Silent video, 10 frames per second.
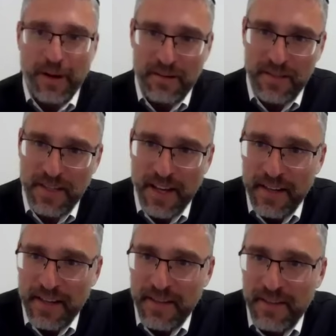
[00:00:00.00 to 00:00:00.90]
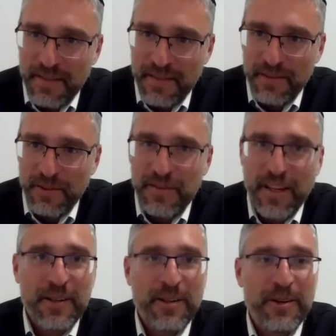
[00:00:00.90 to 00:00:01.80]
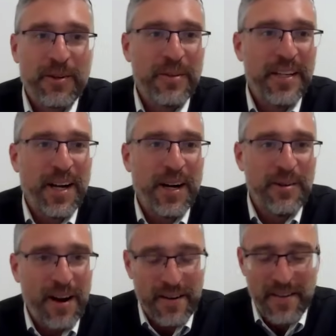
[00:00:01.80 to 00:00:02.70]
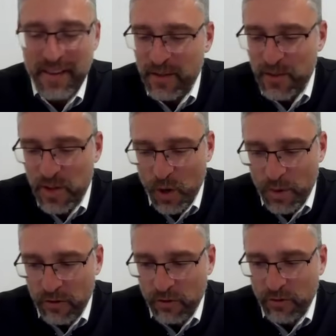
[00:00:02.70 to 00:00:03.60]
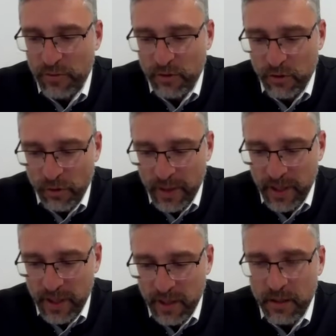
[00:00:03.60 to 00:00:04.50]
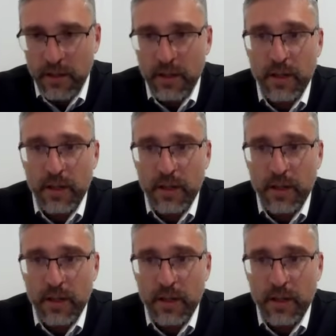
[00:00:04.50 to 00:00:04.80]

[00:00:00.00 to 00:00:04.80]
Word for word: well said. Lieutenant Colonel Gidi Harari, thank you so much for joining.